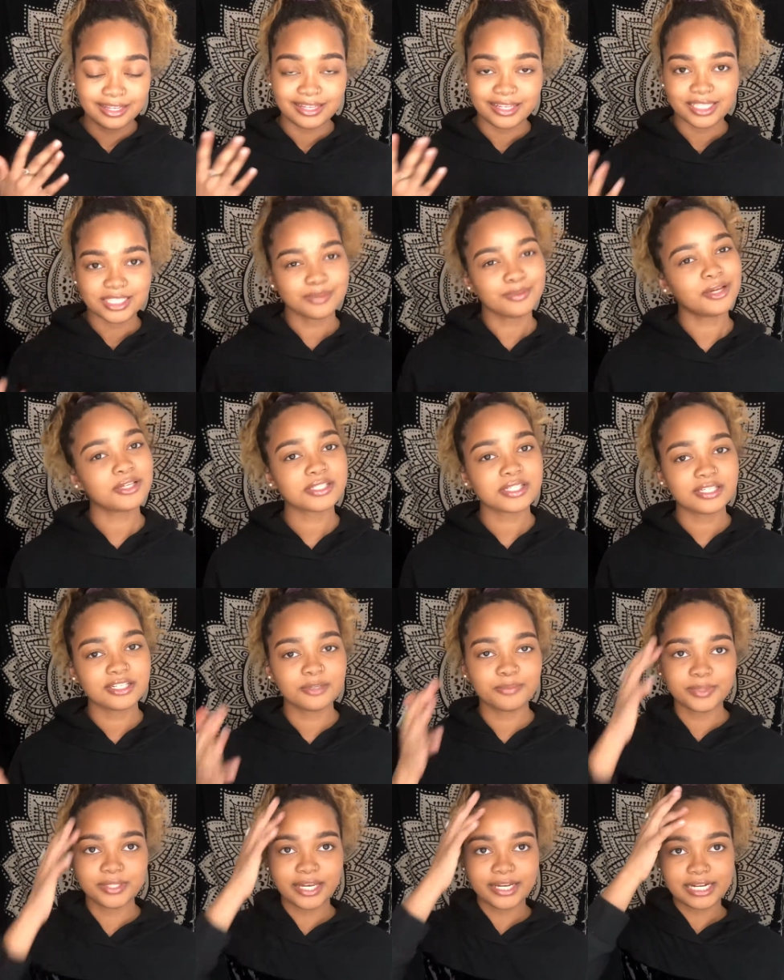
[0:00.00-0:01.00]
It smells good,
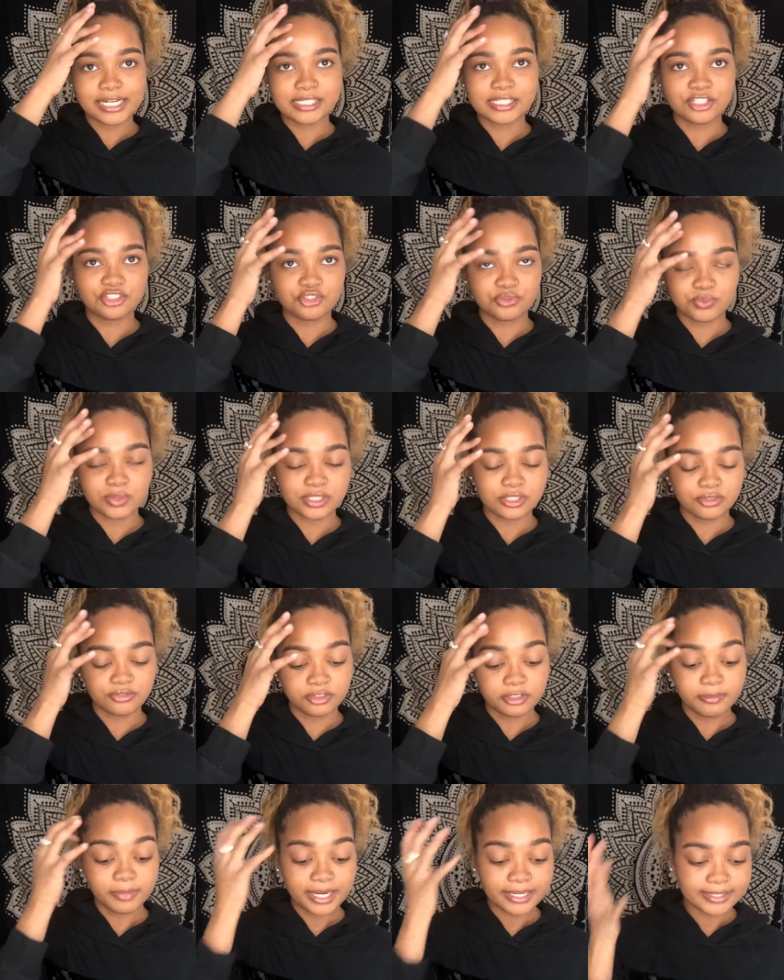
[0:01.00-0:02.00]
but like I said, just wasn't
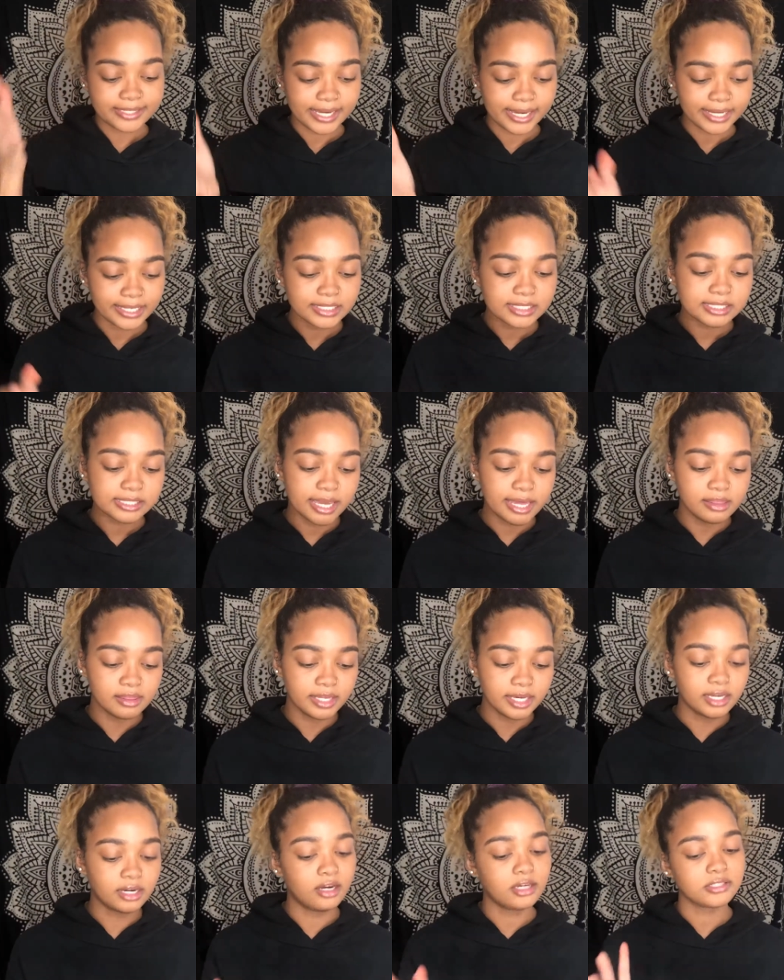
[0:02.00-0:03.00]
really my taste. And
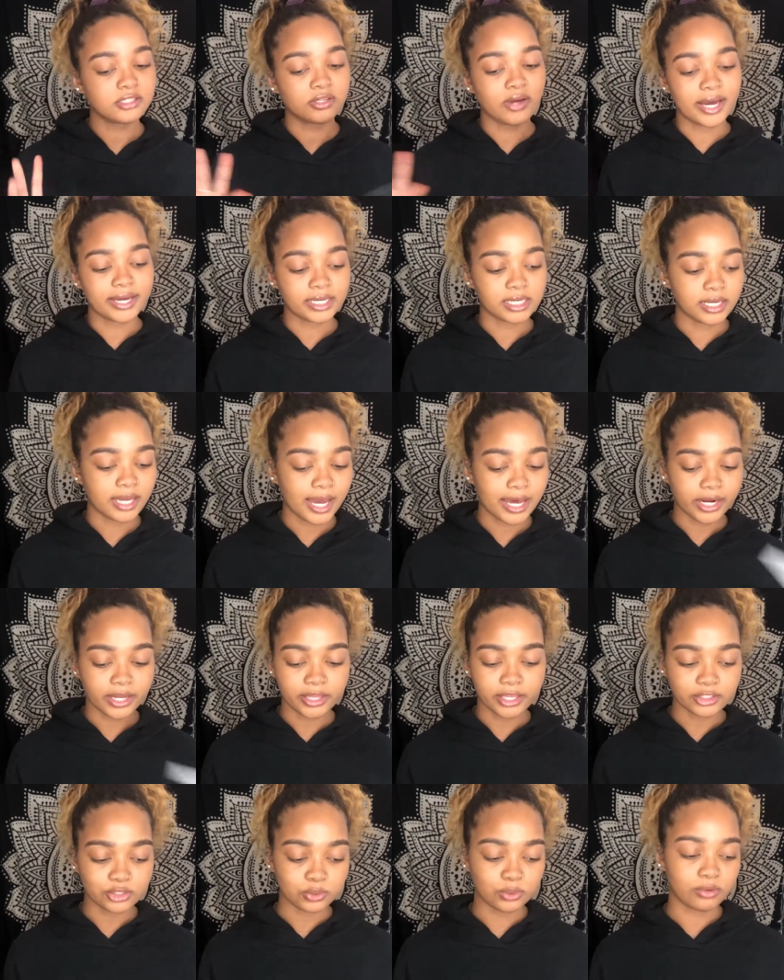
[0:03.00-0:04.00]
then also I can kind of
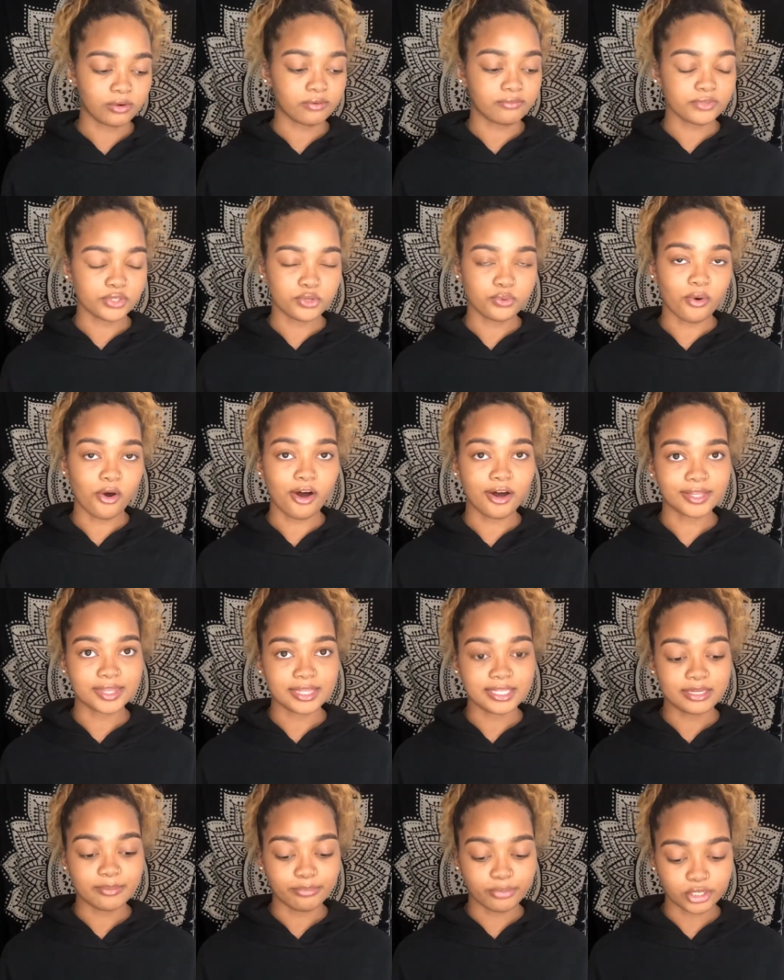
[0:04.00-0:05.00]
like do a review on
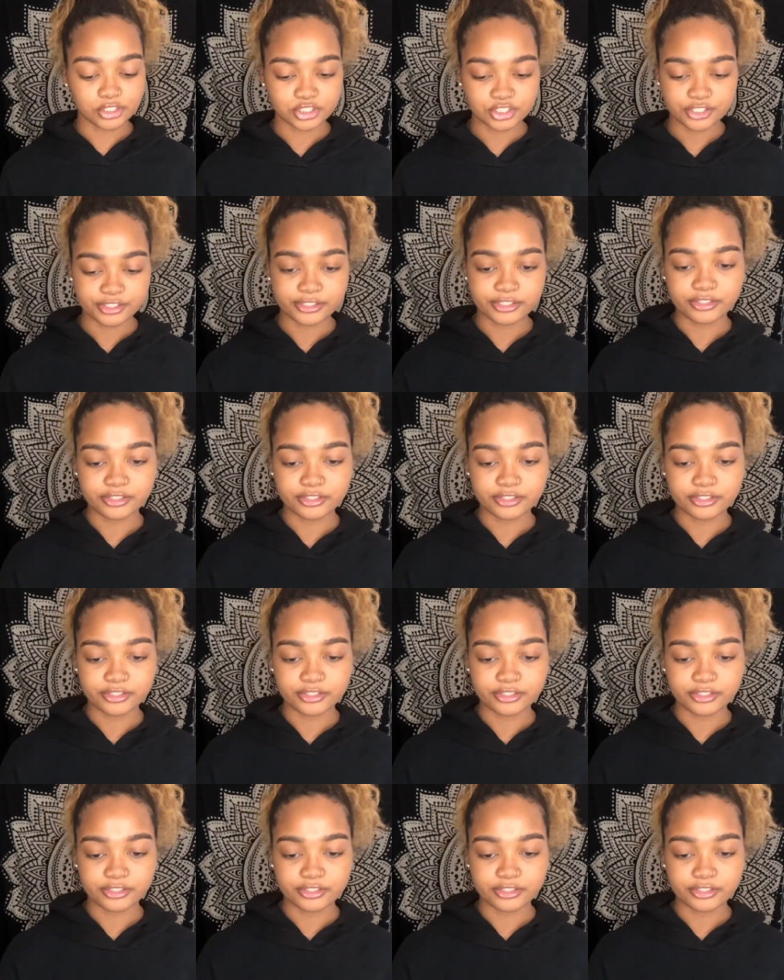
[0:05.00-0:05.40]
the brushes.